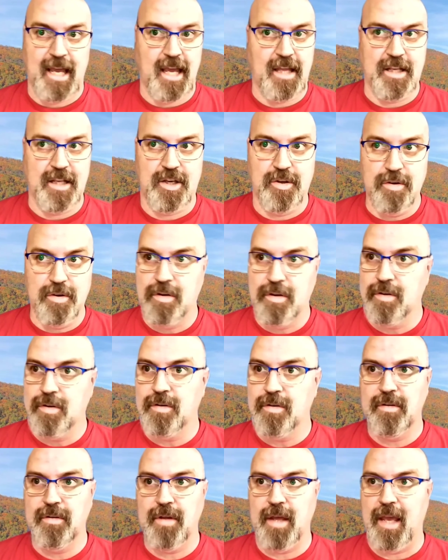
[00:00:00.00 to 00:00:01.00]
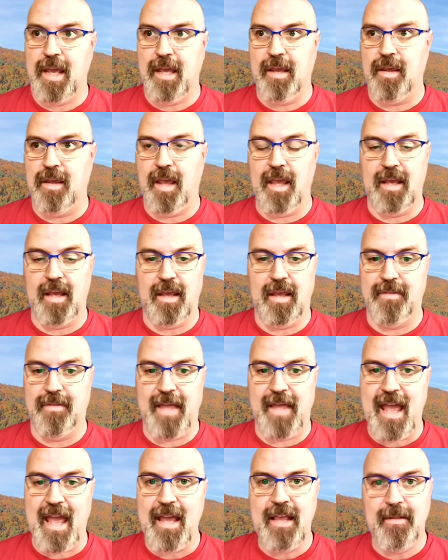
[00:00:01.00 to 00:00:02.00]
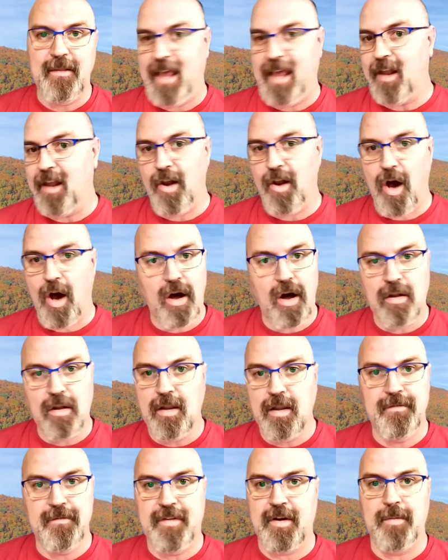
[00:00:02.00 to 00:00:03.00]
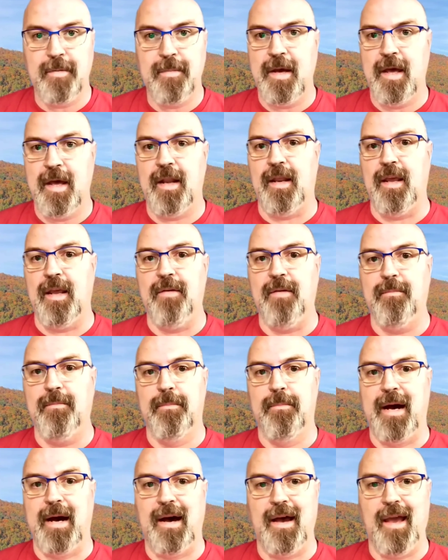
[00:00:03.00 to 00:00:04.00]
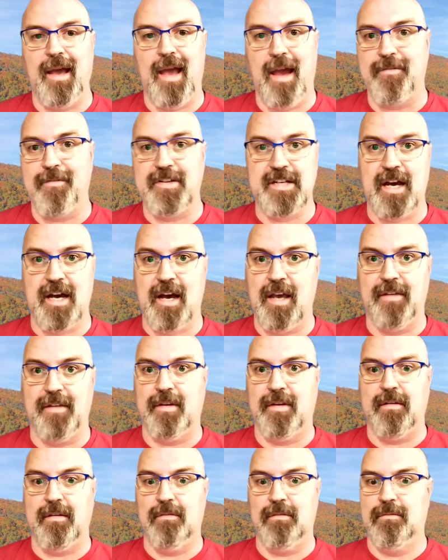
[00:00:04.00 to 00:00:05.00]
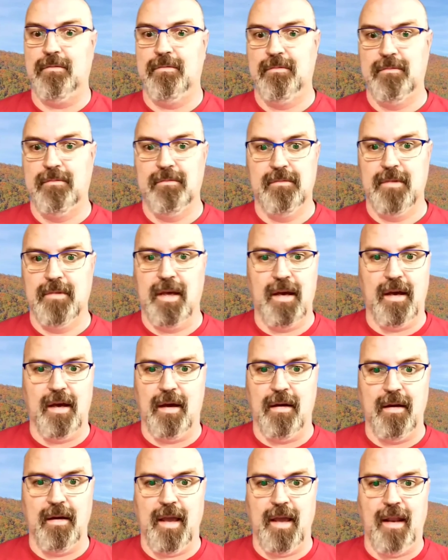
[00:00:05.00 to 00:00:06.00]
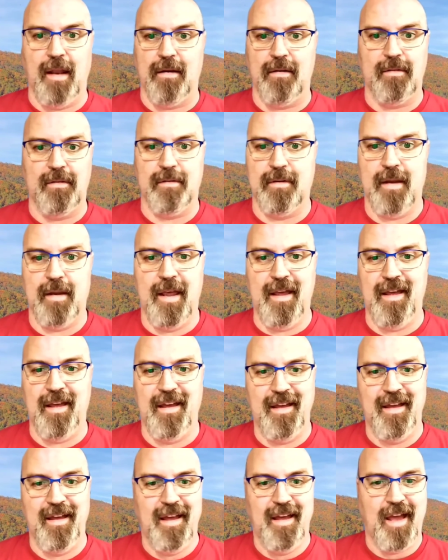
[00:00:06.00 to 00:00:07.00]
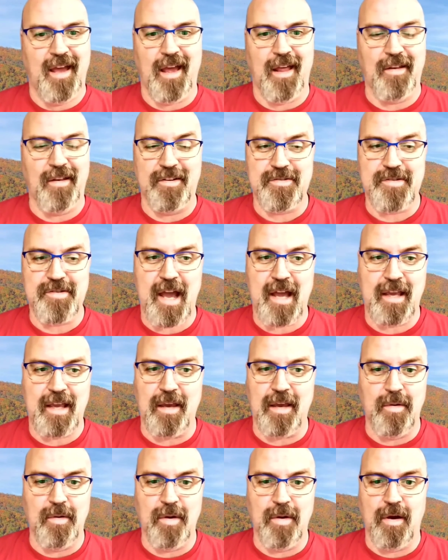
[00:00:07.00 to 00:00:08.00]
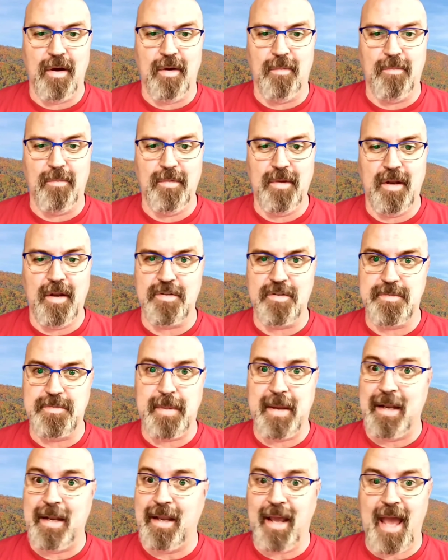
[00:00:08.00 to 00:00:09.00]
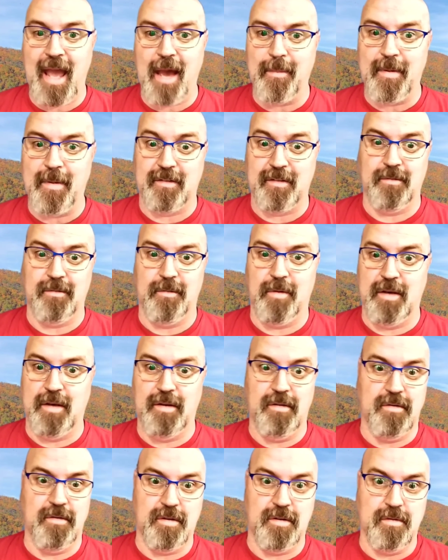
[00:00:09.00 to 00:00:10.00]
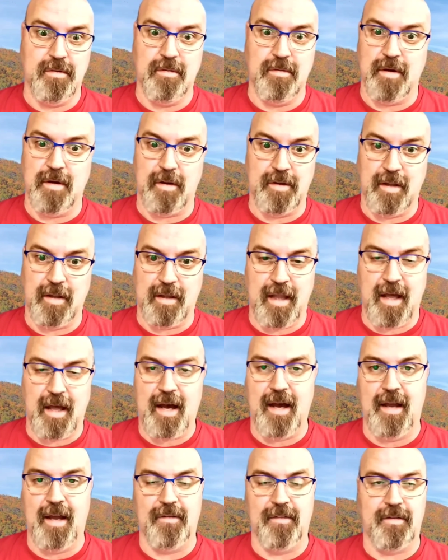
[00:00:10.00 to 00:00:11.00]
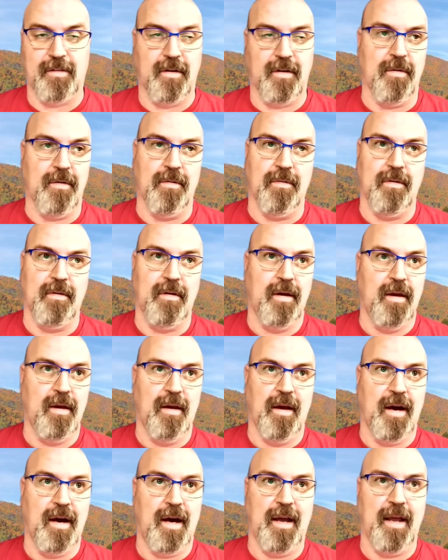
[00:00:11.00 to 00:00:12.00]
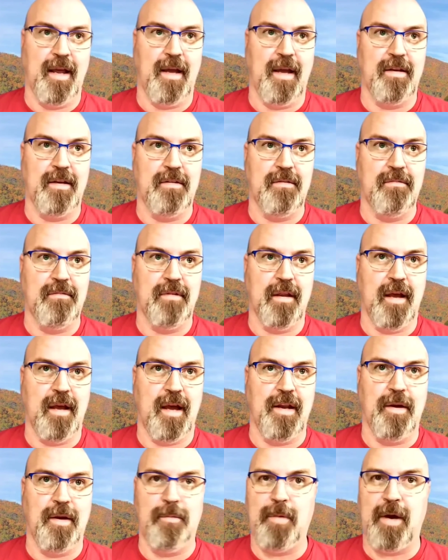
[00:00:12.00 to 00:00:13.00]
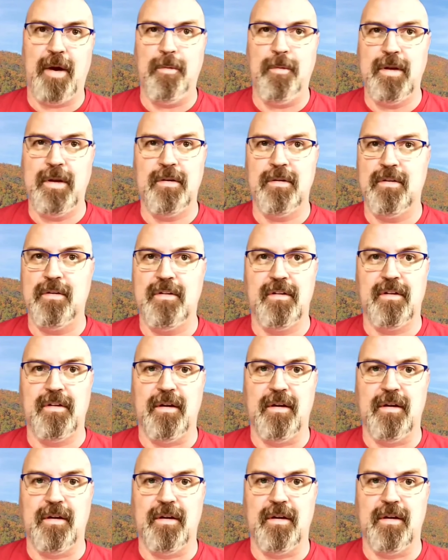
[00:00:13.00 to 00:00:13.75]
Google, they get all of their money by advertising and and tracking, spending habits and what you do on your line. So I wouldn't